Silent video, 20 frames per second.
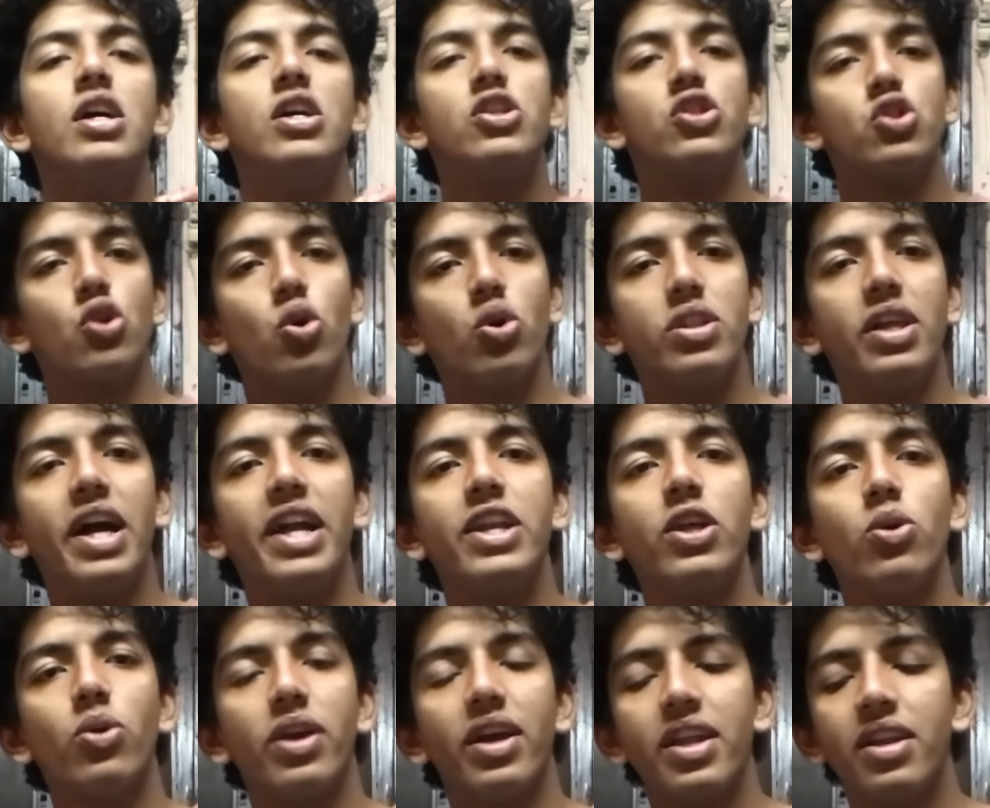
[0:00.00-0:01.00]
so that
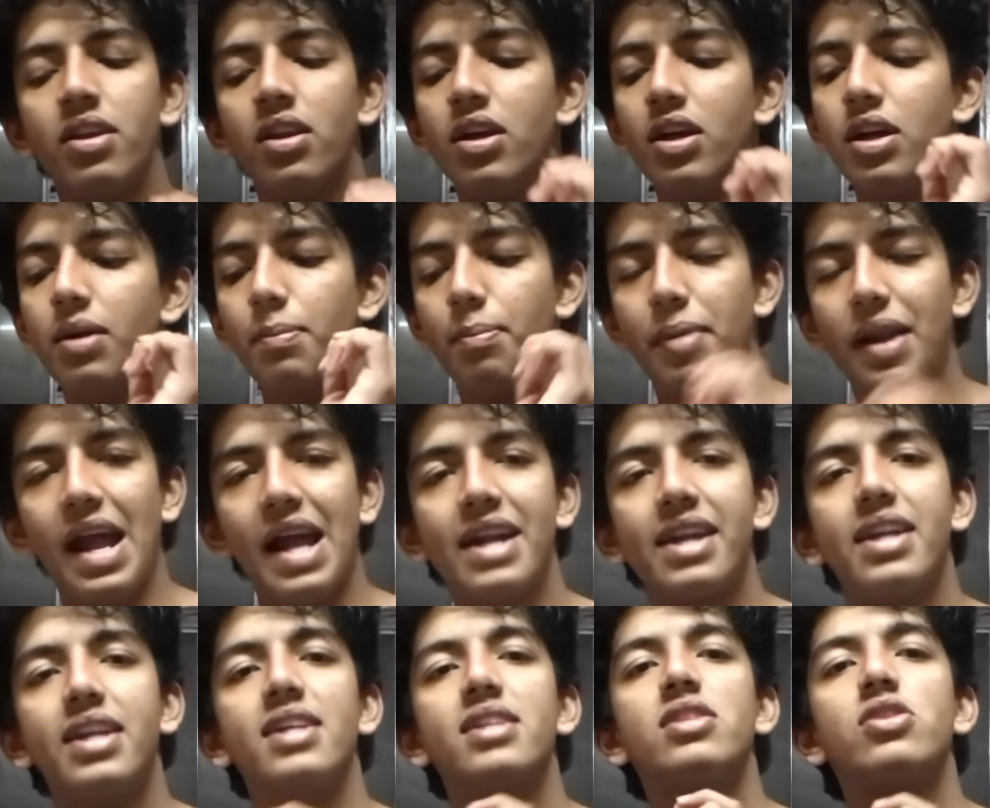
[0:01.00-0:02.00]
you can
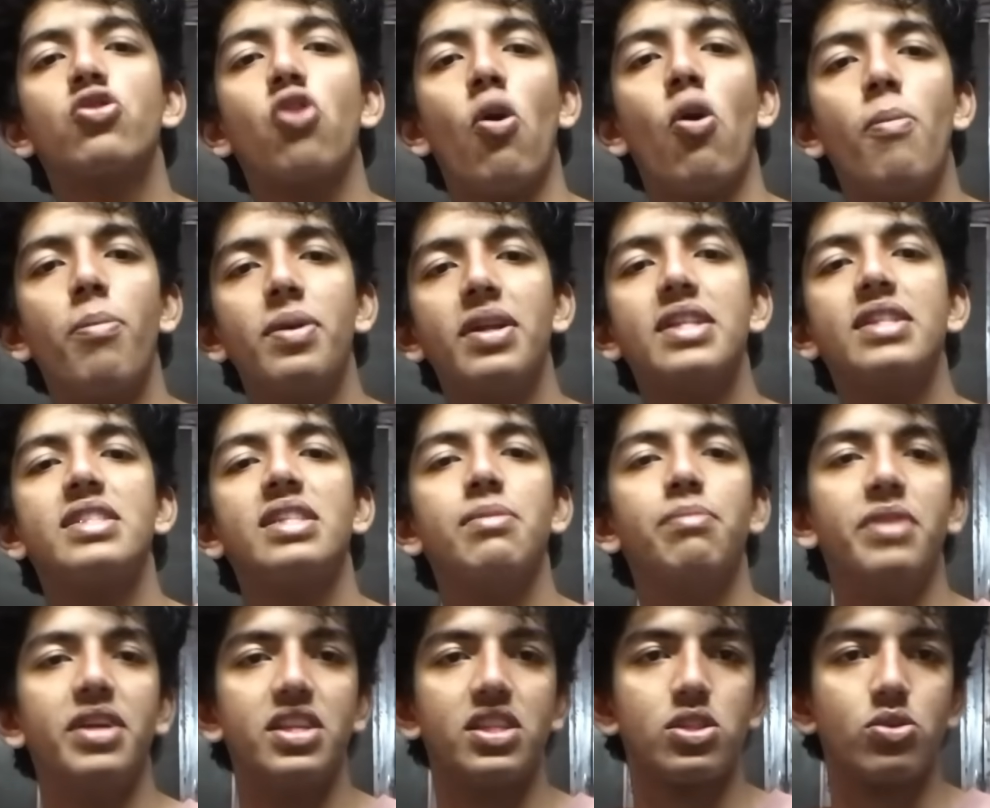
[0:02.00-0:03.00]
practice competency
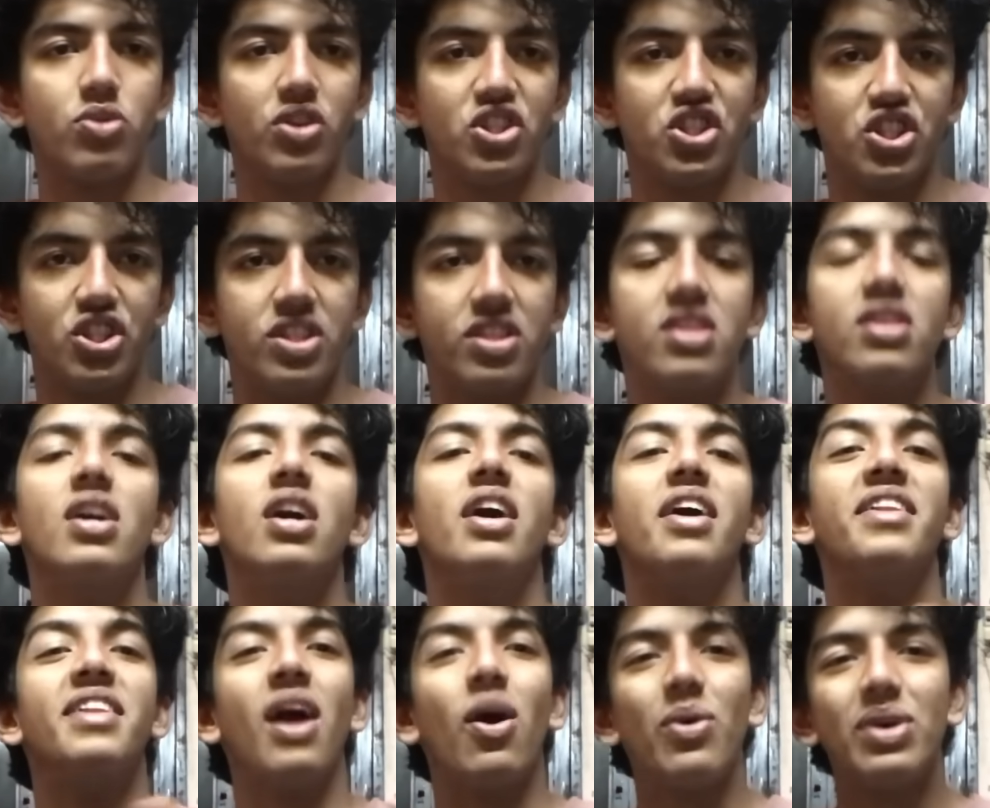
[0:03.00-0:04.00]
based questions.
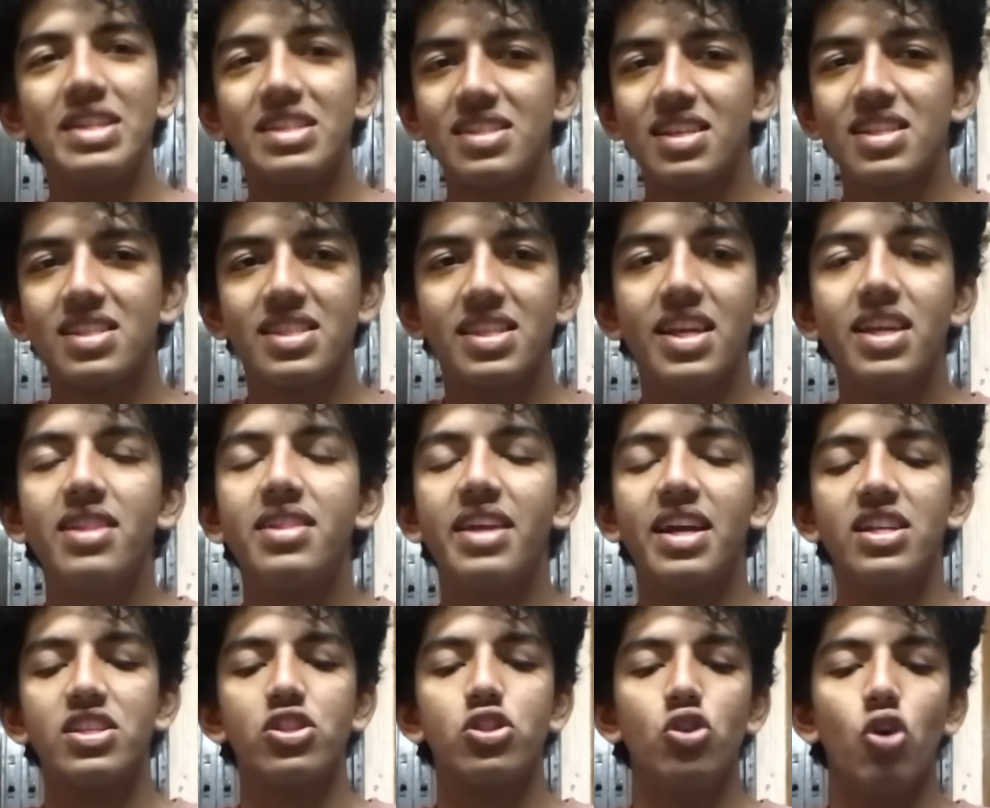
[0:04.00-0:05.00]
Now in SST,
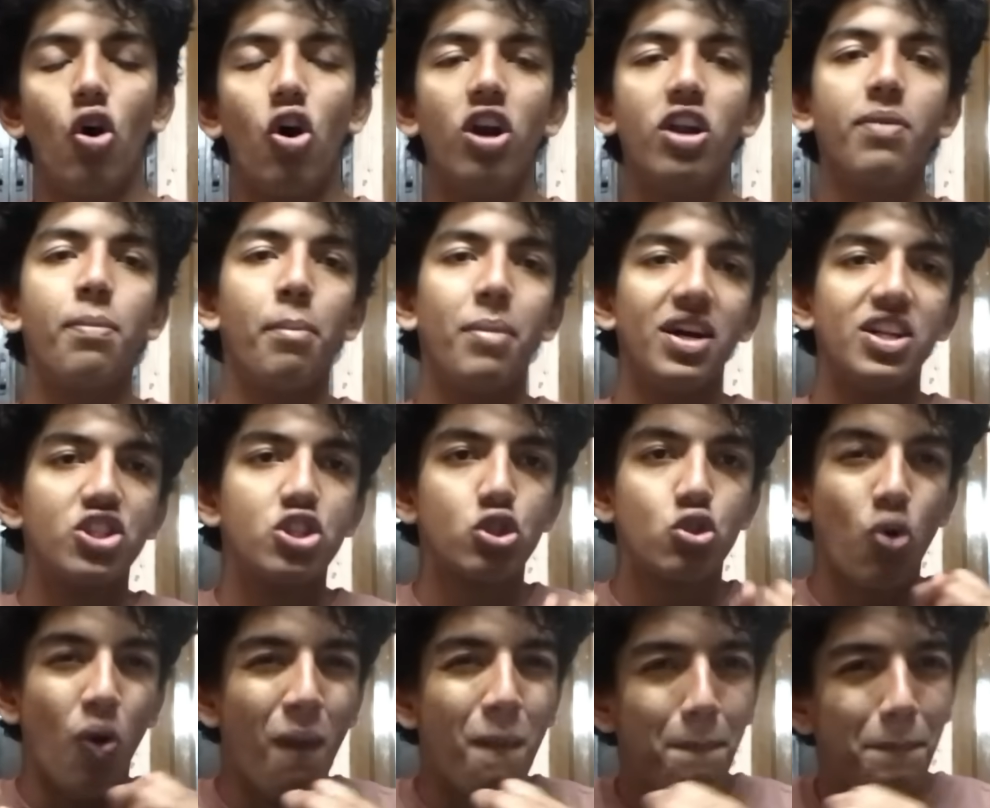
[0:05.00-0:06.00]
there's not much
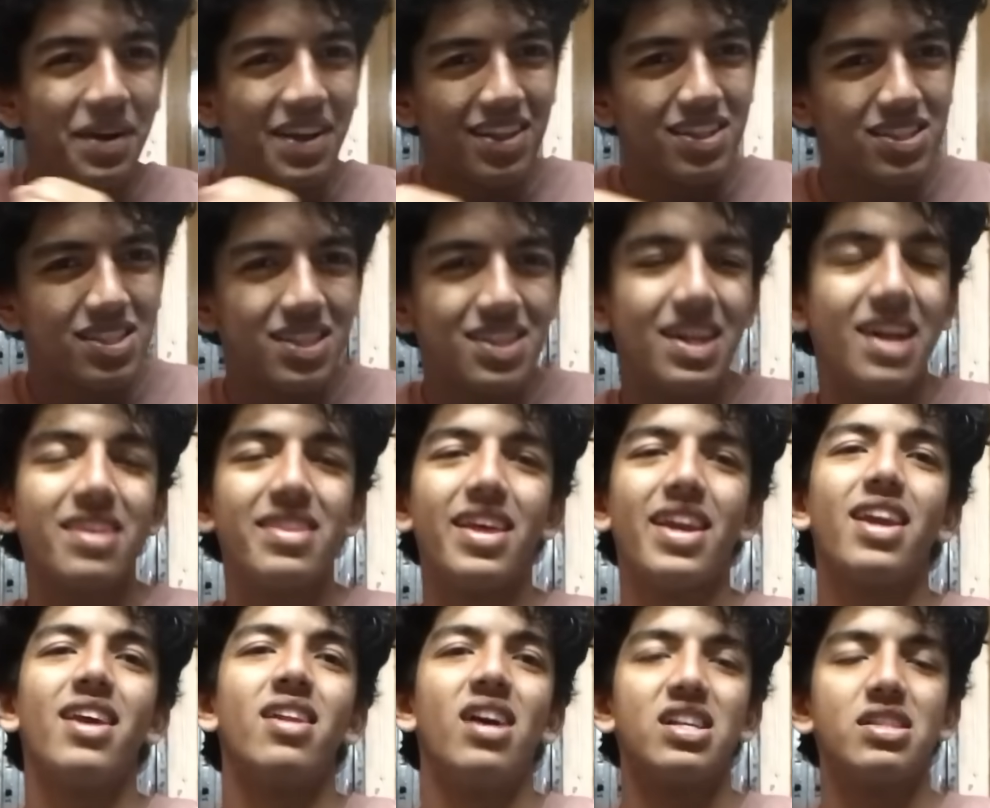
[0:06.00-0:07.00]
competency that they
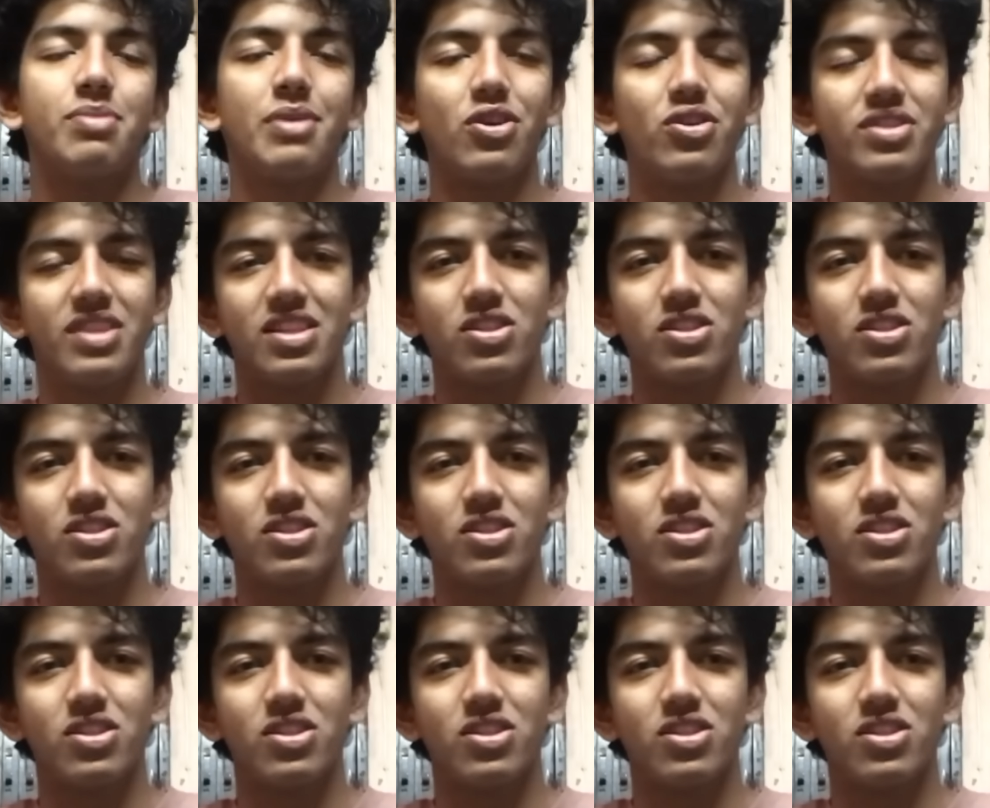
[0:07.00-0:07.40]
can ask because there's